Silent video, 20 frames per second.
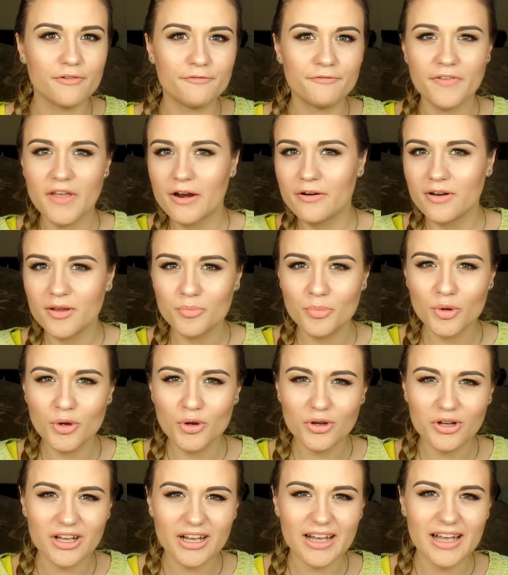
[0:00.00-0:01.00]
fairy
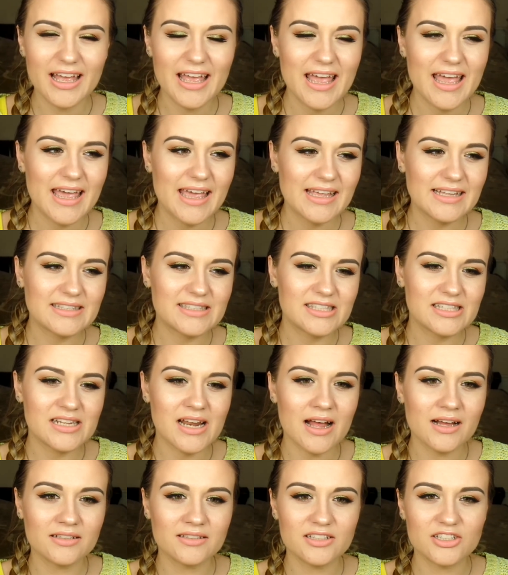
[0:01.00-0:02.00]
book, it's
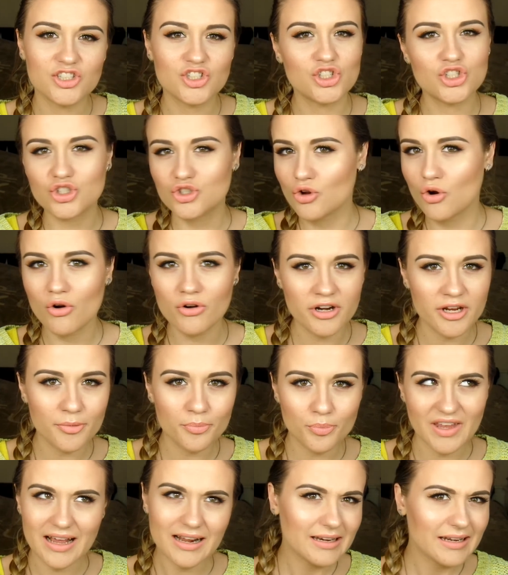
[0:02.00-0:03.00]
not a
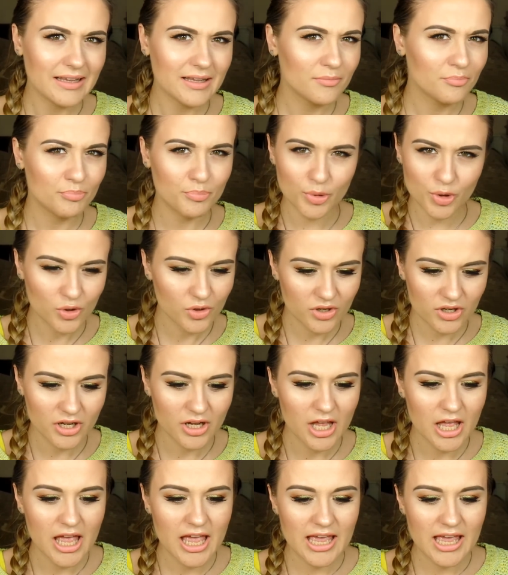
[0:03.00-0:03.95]
storytelling book,